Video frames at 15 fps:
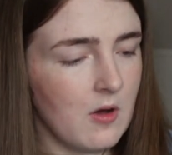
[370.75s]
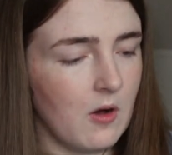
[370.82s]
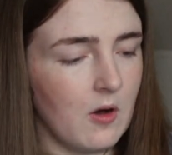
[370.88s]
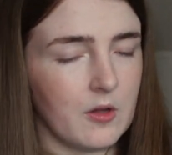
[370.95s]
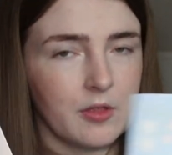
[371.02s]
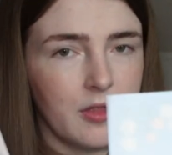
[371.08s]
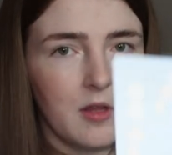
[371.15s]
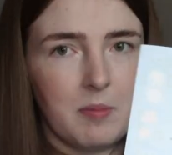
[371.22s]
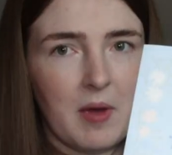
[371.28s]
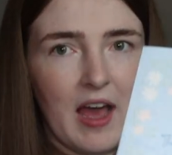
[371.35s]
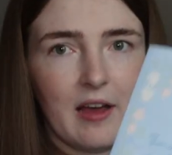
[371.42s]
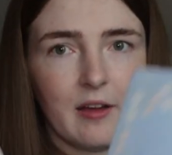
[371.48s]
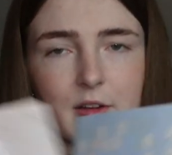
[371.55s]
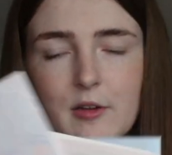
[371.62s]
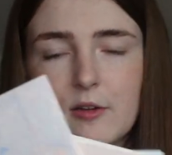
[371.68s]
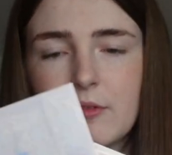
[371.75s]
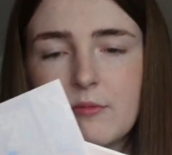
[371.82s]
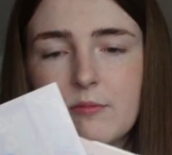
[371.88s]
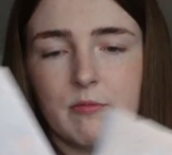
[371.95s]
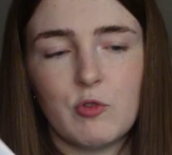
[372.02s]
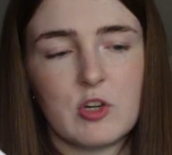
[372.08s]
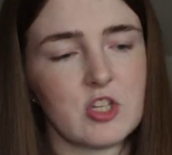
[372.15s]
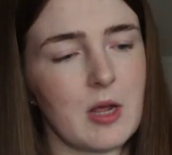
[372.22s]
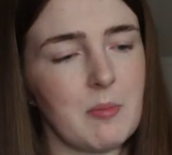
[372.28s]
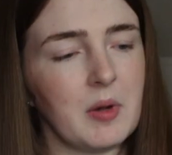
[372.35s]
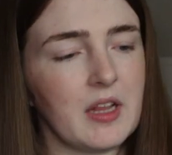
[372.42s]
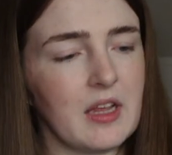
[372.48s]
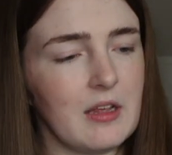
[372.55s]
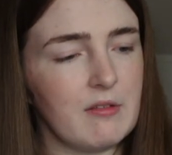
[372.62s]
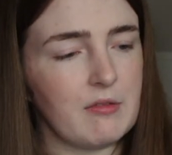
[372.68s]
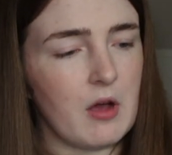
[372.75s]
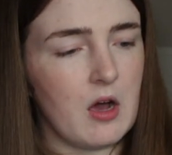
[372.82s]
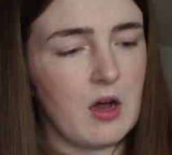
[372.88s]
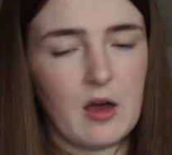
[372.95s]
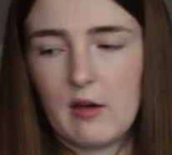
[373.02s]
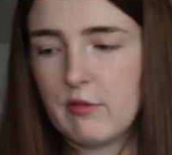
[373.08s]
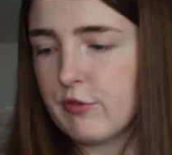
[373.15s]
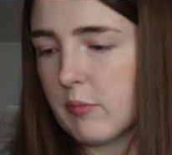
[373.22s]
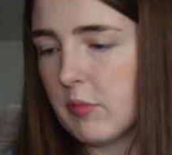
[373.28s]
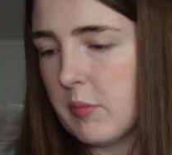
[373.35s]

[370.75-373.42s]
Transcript: on the back, which I believe are from the